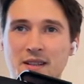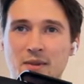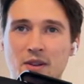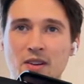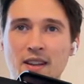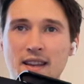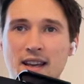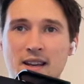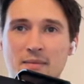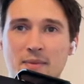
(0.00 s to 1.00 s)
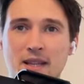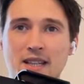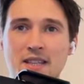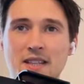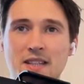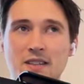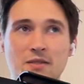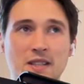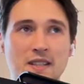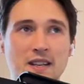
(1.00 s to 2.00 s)
But only then. But this is you
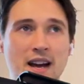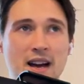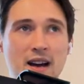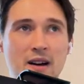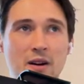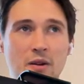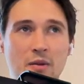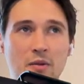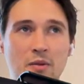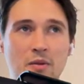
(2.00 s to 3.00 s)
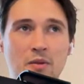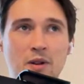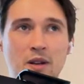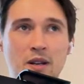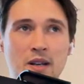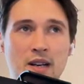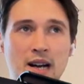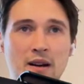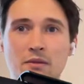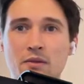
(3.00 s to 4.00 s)
see how
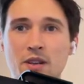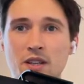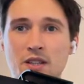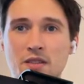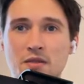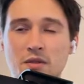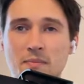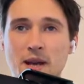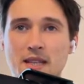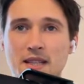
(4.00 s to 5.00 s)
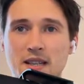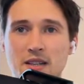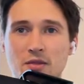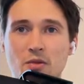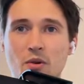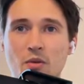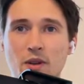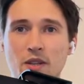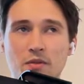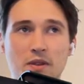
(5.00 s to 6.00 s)
how long it took basically to go
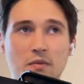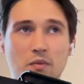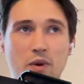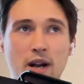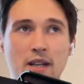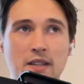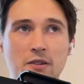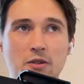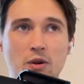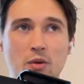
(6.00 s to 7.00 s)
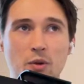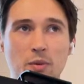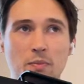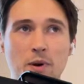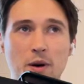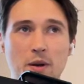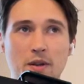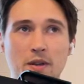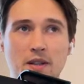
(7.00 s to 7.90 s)
into the write code part.